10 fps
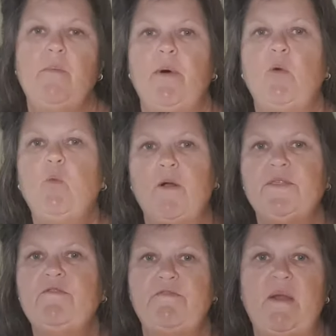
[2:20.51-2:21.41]
but what
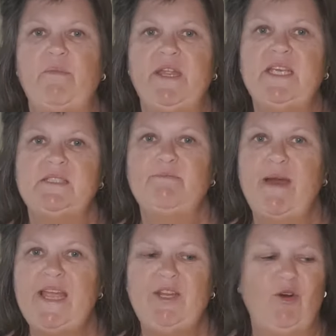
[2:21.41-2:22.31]
the fabric is
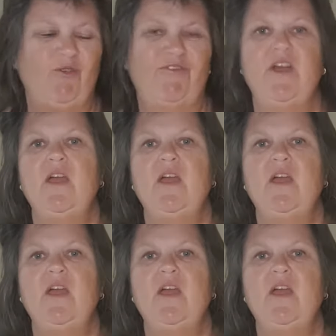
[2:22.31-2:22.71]
made of.